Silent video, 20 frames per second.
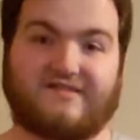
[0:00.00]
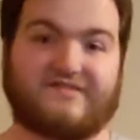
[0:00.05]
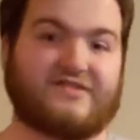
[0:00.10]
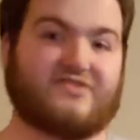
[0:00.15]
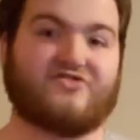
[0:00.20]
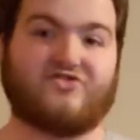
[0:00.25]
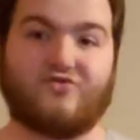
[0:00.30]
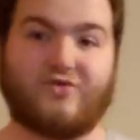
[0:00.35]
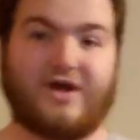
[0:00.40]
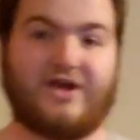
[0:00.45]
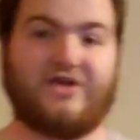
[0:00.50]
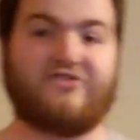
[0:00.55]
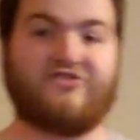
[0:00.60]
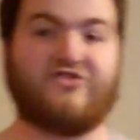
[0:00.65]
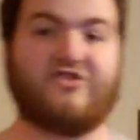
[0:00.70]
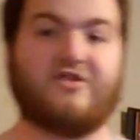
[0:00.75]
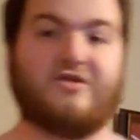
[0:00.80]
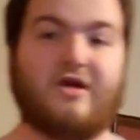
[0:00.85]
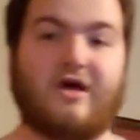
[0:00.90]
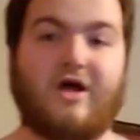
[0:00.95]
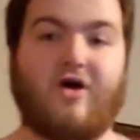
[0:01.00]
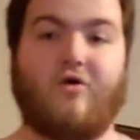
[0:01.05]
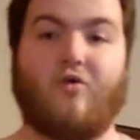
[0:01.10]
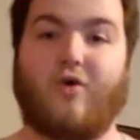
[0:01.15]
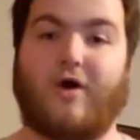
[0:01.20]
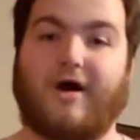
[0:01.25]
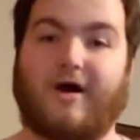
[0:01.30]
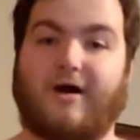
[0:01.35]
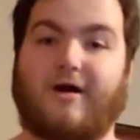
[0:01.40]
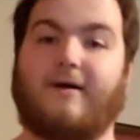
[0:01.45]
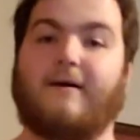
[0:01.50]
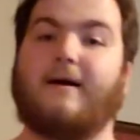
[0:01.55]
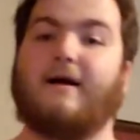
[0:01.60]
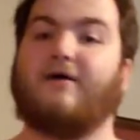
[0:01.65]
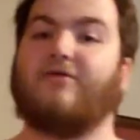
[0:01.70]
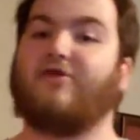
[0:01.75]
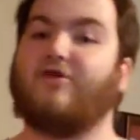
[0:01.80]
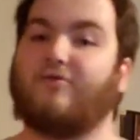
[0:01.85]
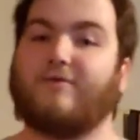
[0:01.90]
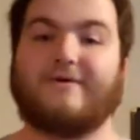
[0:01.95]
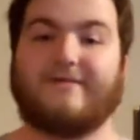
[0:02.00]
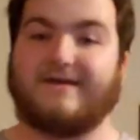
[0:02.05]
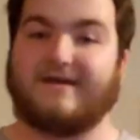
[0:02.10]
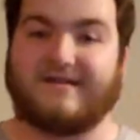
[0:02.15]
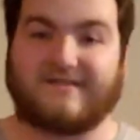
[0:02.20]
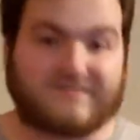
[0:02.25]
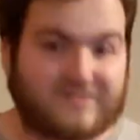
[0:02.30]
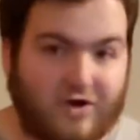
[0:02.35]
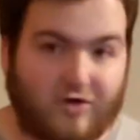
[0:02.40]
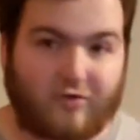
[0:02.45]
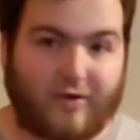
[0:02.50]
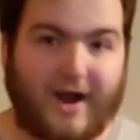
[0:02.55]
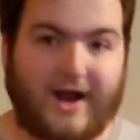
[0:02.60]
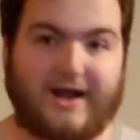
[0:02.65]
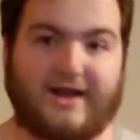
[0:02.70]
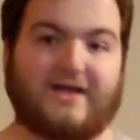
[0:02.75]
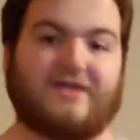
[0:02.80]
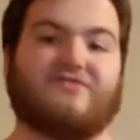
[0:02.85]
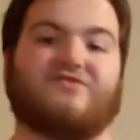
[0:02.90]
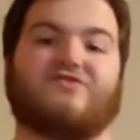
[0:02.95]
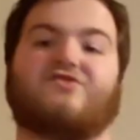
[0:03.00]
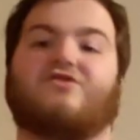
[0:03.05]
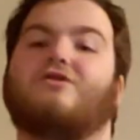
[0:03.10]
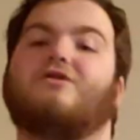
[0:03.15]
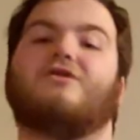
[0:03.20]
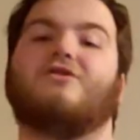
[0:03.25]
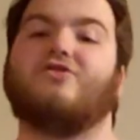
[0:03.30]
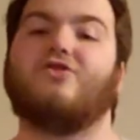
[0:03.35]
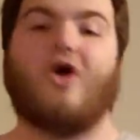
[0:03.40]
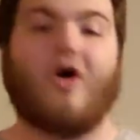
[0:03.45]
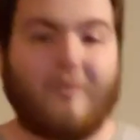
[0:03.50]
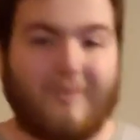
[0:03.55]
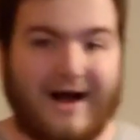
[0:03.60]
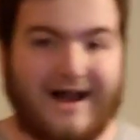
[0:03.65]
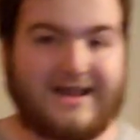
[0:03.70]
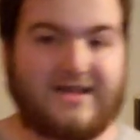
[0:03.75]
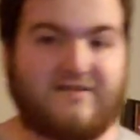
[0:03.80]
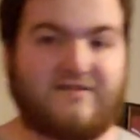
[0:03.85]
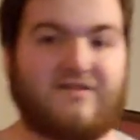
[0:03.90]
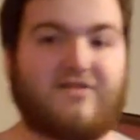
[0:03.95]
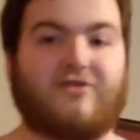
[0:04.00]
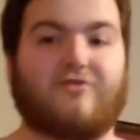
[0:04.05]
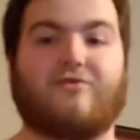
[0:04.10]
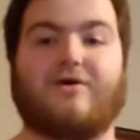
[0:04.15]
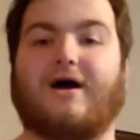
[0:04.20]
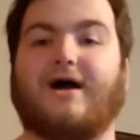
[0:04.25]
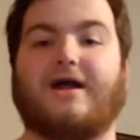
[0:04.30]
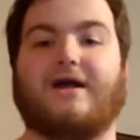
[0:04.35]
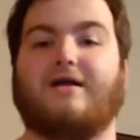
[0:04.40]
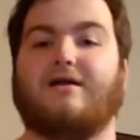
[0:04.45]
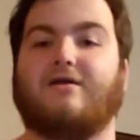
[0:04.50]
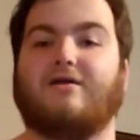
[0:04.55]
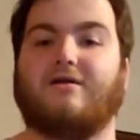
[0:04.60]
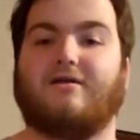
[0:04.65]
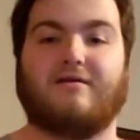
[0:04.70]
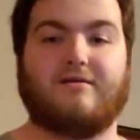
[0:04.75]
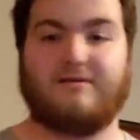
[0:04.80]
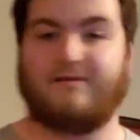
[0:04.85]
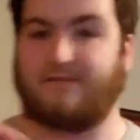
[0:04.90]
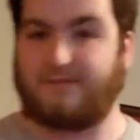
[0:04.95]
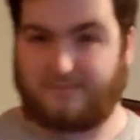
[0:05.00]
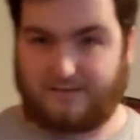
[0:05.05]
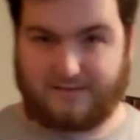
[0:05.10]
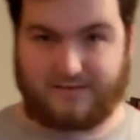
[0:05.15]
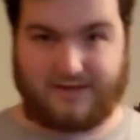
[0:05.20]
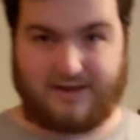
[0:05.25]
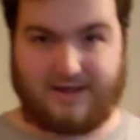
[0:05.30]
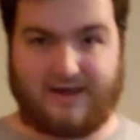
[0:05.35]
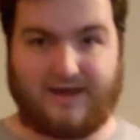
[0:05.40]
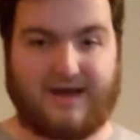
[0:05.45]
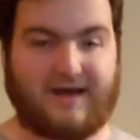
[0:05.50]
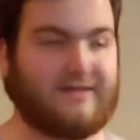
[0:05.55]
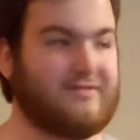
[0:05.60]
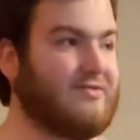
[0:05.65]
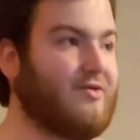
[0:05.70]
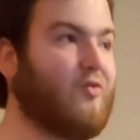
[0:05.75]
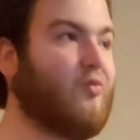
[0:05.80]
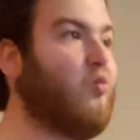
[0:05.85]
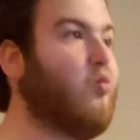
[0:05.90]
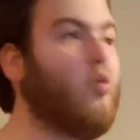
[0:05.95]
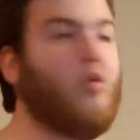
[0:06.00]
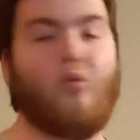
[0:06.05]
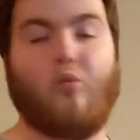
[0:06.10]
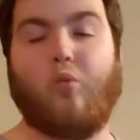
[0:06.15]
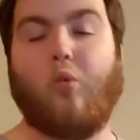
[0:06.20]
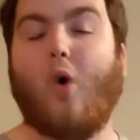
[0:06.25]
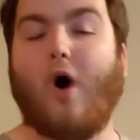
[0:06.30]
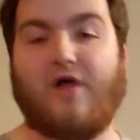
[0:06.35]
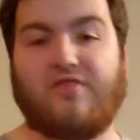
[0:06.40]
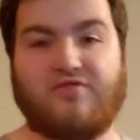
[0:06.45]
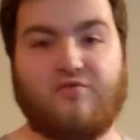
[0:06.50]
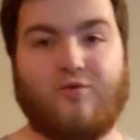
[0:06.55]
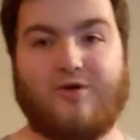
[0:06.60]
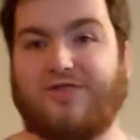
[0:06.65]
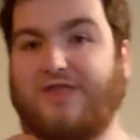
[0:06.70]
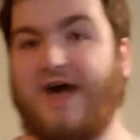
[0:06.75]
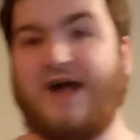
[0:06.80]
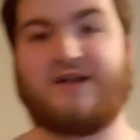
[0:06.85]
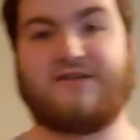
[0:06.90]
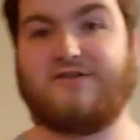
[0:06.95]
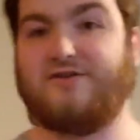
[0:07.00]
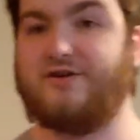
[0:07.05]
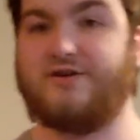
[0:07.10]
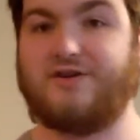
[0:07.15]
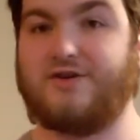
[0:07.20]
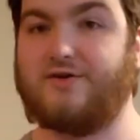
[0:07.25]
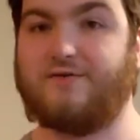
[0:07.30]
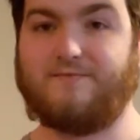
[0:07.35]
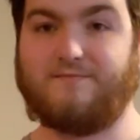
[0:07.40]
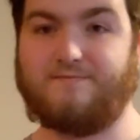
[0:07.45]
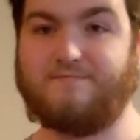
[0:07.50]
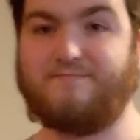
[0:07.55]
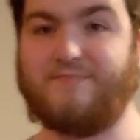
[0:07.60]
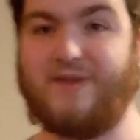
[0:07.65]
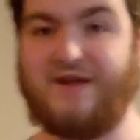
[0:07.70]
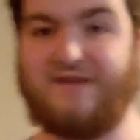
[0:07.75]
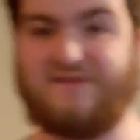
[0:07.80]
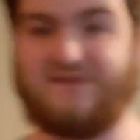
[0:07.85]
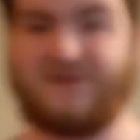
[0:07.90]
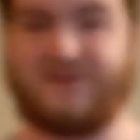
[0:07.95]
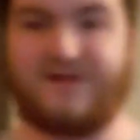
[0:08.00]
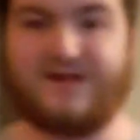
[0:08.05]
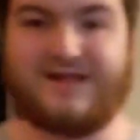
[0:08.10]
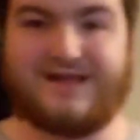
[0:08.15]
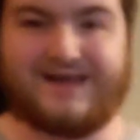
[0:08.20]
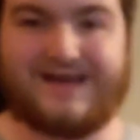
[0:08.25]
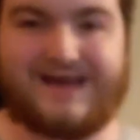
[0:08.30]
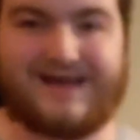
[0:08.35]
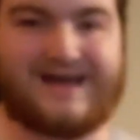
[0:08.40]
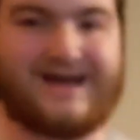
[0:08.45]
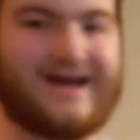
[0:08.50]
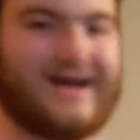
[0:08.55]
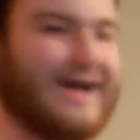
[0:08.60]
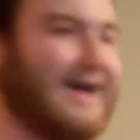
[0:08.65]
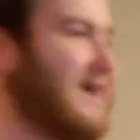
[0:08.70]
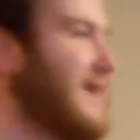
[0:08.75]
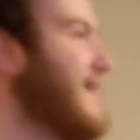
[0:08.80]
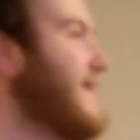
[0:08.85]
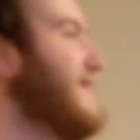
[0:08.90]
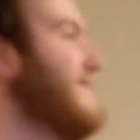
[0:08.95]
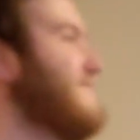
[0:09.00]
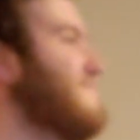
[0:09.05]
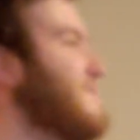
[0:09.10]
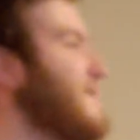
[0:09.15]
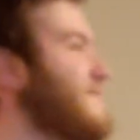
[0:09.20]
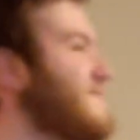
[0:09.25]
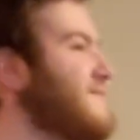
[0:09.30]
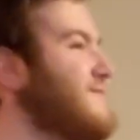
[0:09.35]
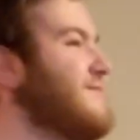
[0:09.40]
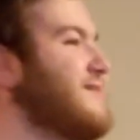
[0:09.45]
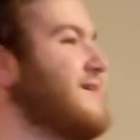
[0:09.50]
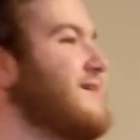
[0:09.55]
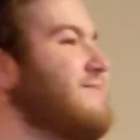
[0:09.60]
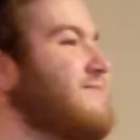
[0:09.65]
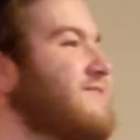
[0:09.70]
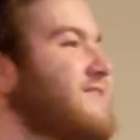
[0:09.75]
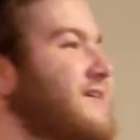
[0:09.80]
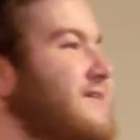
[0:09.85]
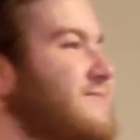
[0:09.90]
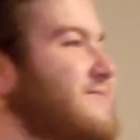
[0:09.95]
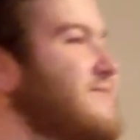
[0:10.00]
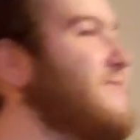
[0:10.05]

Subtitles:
situation where there really is no right answer. Nobody's in the right. What the heck do you do? Basically, is basically what it comes down